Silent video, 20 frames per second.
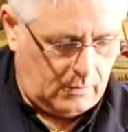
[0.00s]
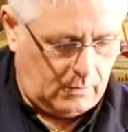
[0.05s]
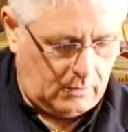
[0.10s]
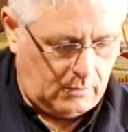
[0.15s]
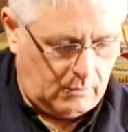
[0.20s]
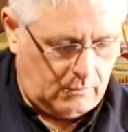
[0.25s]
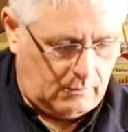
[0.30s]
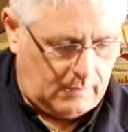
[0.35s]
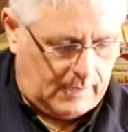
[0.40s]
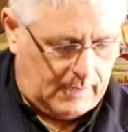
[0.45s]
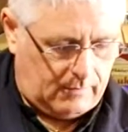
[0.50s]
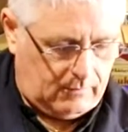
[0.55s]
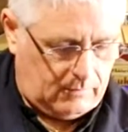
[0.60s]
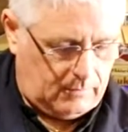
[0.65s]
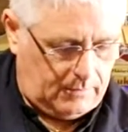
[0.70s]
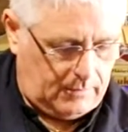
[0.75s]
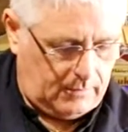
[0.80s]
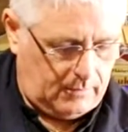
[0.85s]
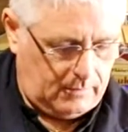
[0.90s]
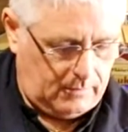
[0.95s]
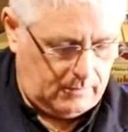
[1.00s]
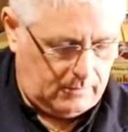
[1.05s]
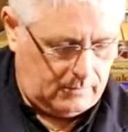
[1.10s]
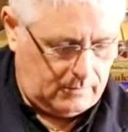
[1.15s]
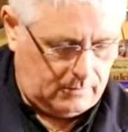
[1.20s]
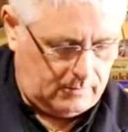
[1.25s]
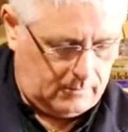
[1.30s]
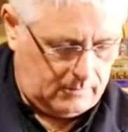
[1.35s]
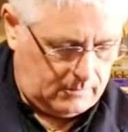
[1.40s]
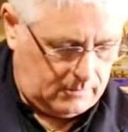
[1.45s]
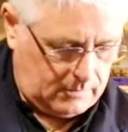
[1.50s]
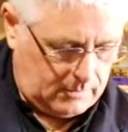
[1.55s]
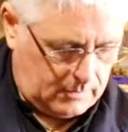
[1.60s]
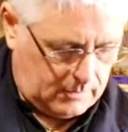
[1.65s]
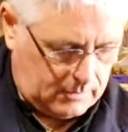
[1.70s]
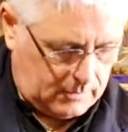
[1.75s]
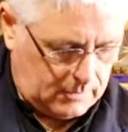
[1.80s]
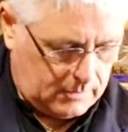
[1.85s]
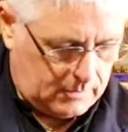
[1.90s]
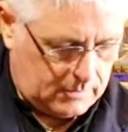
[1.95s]
round,
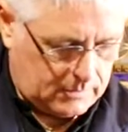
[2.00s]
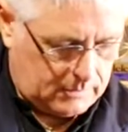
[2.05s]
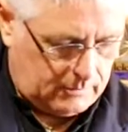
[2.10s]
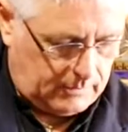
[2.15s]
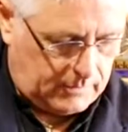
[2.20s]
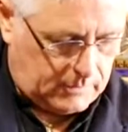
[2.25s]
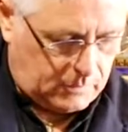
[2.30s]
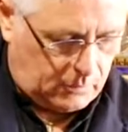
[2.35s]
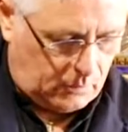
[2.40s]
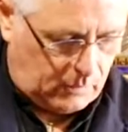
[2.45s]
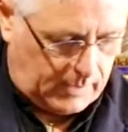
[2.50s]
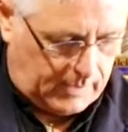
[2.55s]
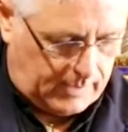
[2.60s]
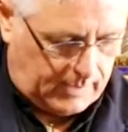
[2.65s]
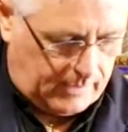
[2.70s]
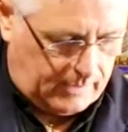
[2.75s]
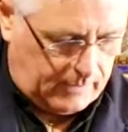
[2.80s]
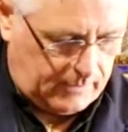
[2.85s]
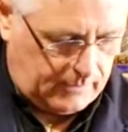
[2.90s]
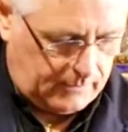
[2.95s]
so it's where